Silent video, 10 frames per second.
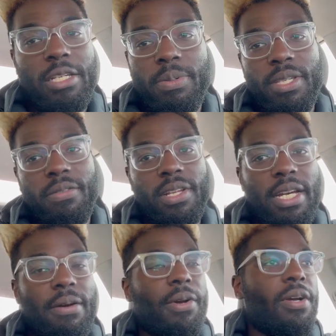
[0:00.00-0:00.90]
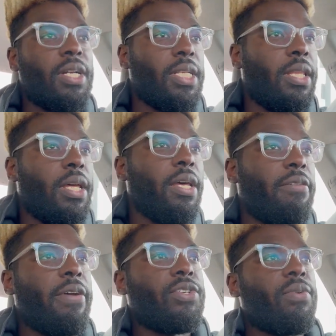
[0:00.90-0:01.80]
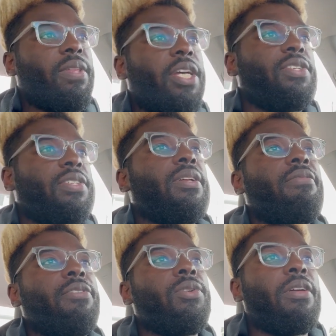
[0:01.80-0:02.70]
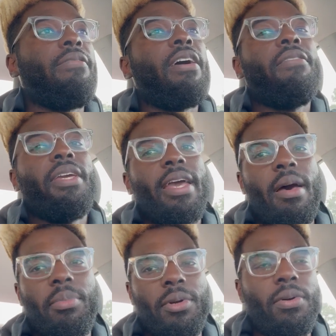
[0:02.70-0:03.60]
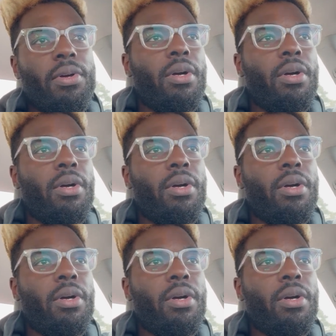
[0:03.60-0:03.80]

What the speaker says: Specifically, I work on the investor relations stuff for 25A Capital.